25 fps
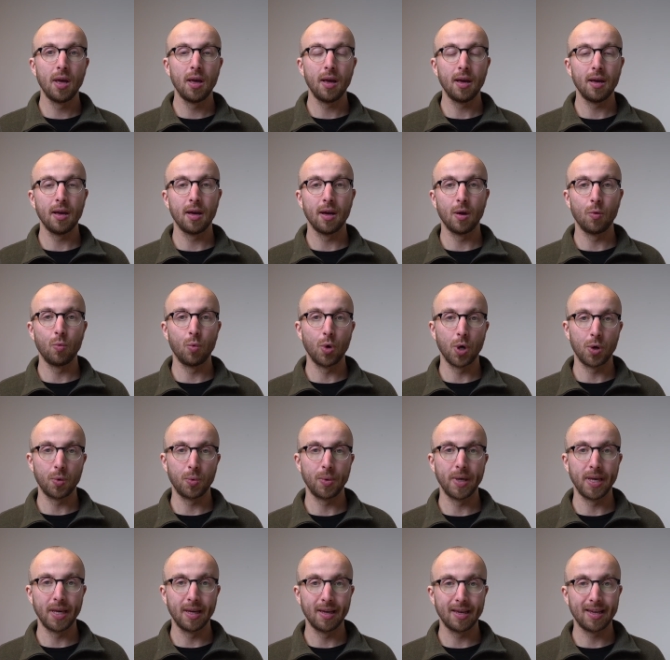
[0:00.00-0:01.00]
uh, what
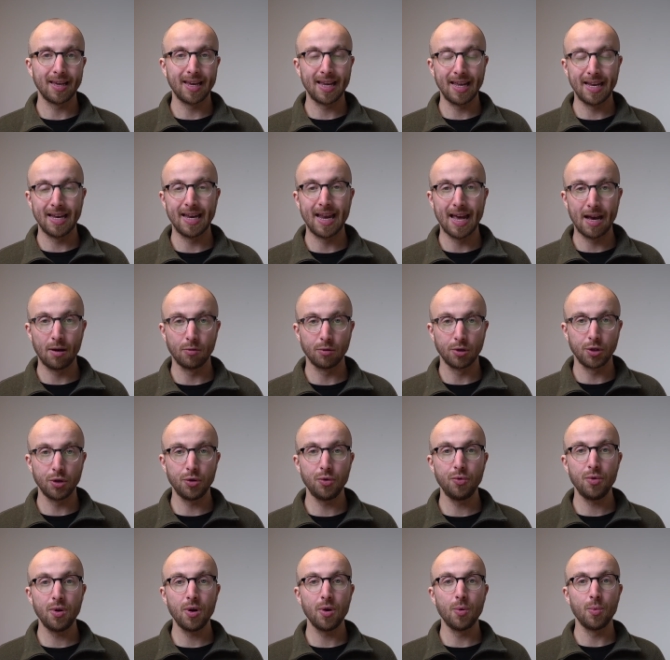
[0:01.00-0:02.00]
we can now
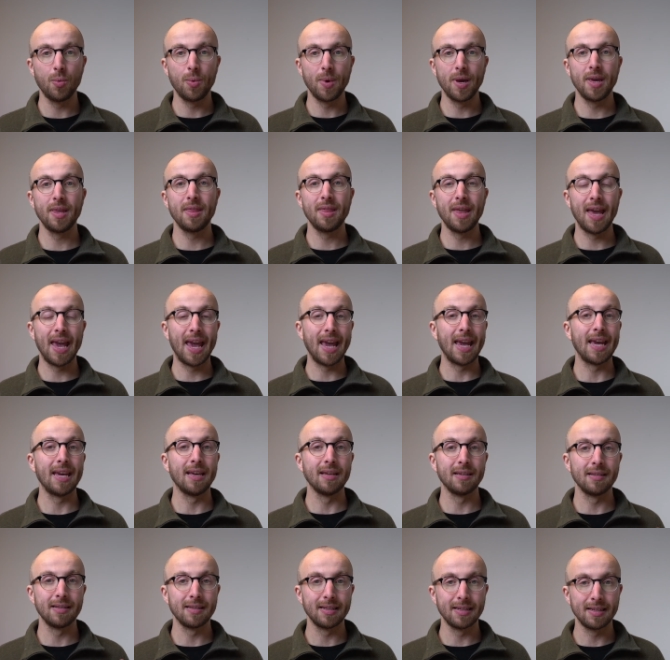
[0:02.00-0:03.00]
do with
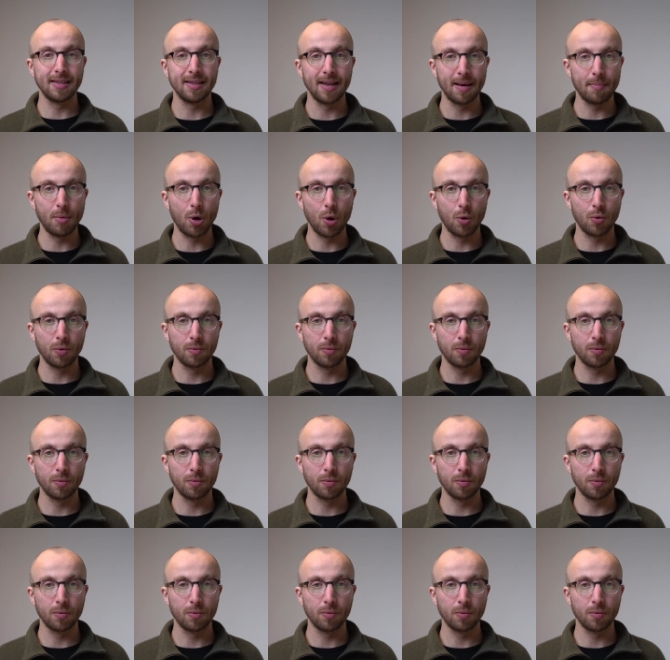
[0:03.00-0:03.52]
a demo.